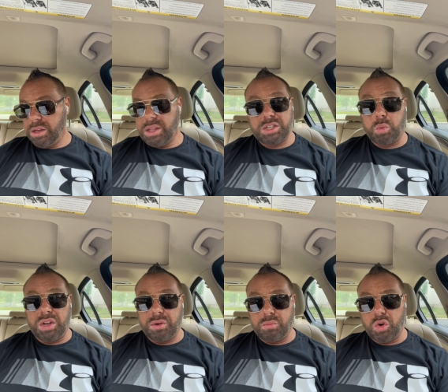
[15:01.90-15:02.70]
That's why
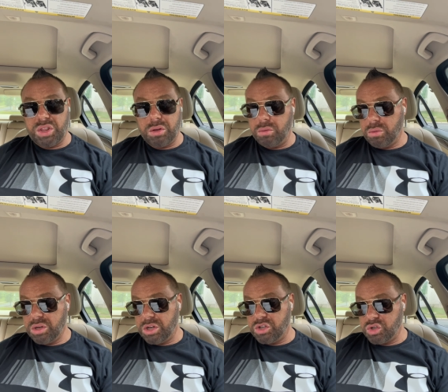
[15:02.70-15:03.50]
they're with you,
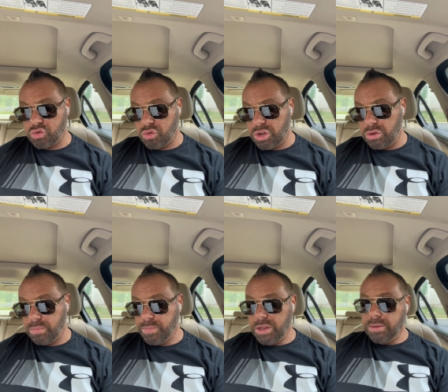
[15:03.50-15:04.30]
to destroy you.
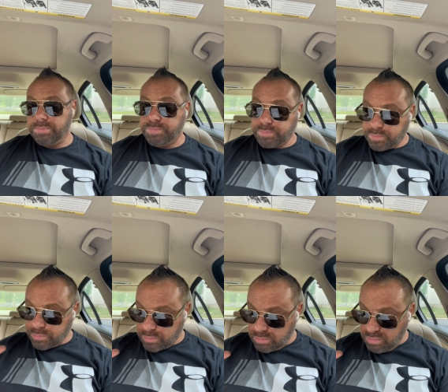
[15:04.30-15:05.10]

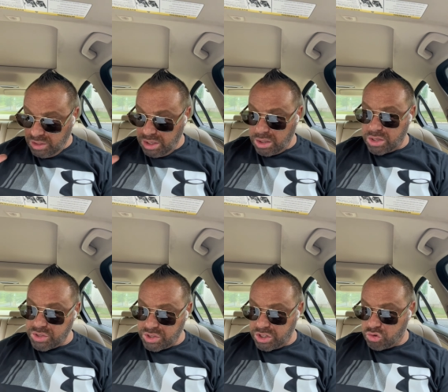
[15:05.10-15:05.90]
It
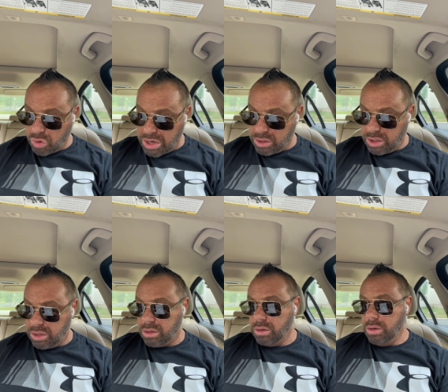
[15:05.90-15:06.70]
causes
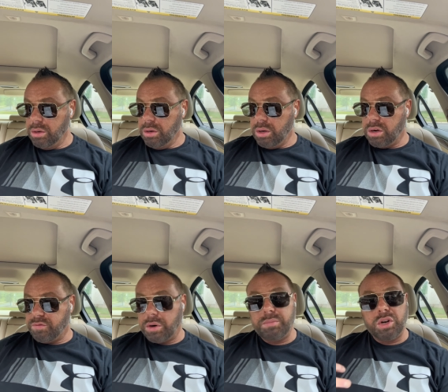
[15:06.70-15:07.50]
adrenaline uh,
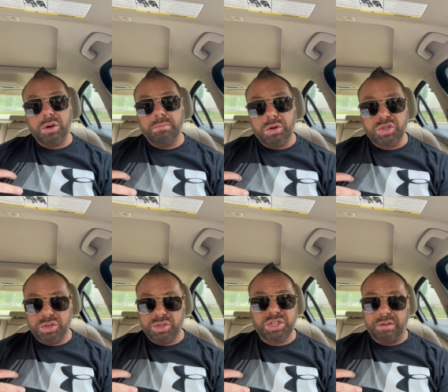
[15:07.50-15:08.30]
from your
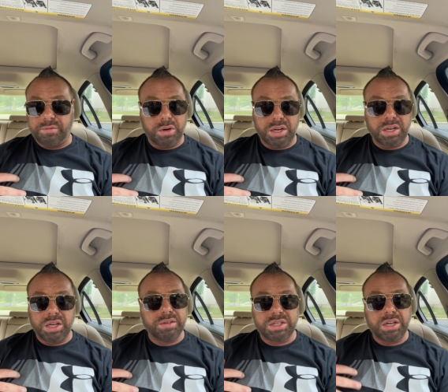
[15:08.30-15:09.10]
emotional suffering. It
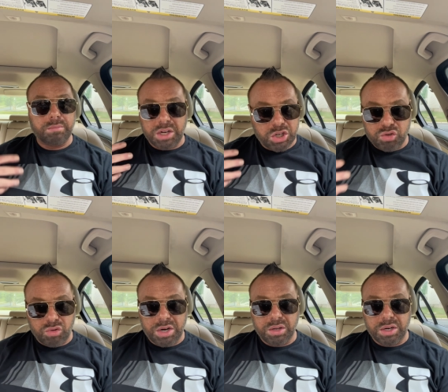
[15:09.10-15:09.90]
gives them
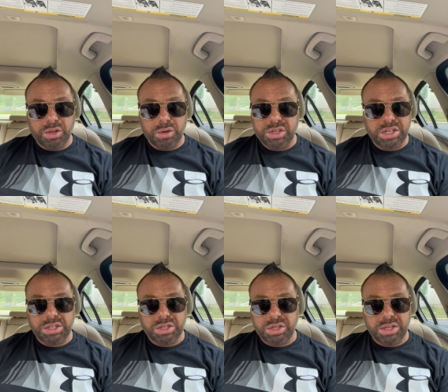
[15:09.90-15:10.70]
adrenaline. They're
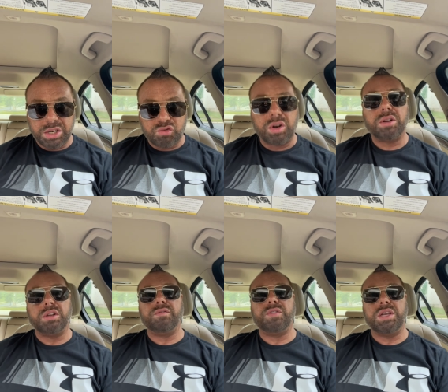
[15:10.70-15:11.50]
addicted to the
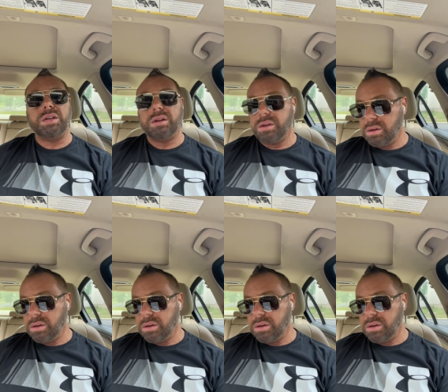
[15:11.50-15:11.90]
adrenaline feed.